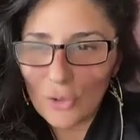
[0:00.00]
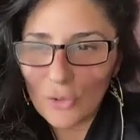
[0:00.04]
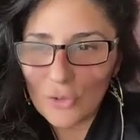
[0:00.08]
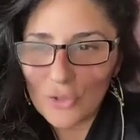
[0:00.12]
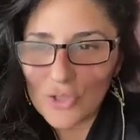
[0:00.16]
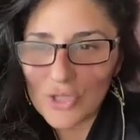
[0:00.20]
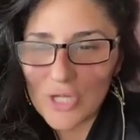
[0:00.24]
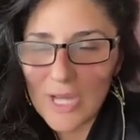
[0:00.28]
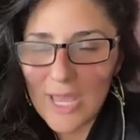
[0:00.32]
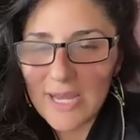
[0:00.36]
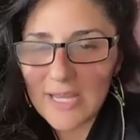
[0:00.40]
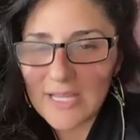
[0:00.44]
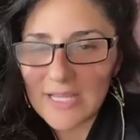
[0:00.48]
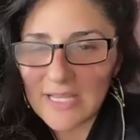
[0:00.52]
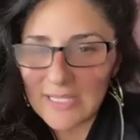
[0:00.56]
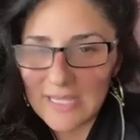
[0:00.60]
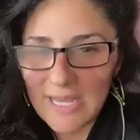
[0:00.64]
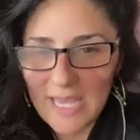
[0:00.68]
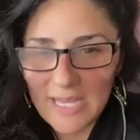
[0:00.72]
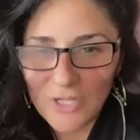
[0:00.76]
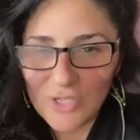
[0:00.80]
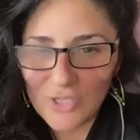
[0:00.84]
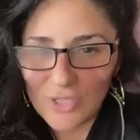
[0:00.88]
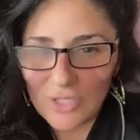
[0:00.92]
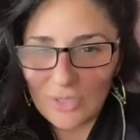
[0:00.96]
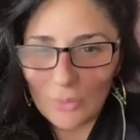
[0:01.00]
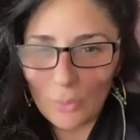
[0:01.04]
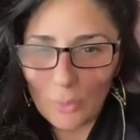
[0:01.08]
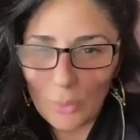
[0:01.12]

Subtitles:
she had a connection.